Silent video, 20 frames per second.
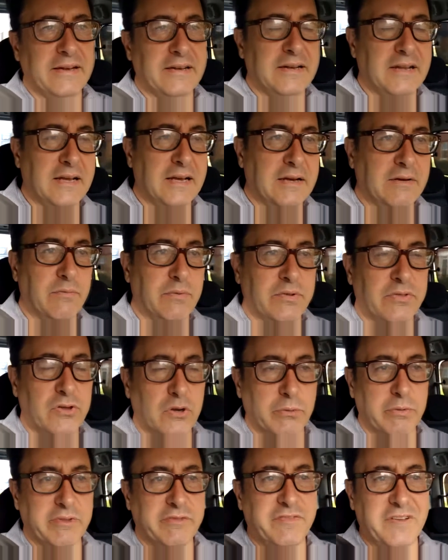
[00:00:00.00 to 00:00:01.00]
uh, we thought we
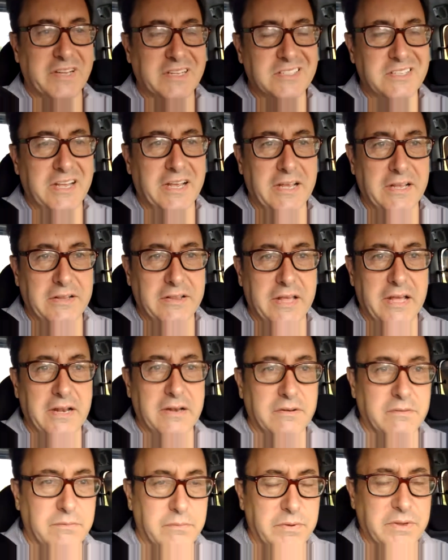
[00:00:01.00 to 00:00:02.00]
fixed it and
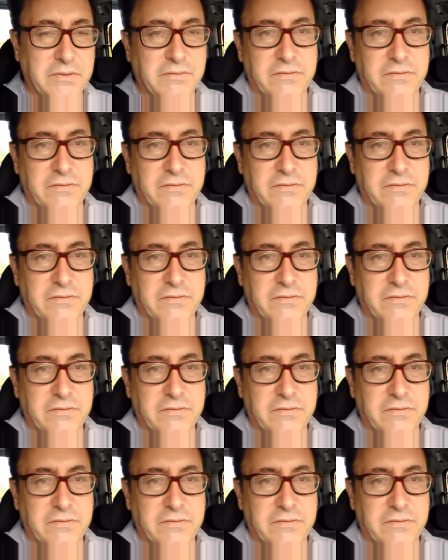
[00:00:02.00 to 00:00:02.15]
then we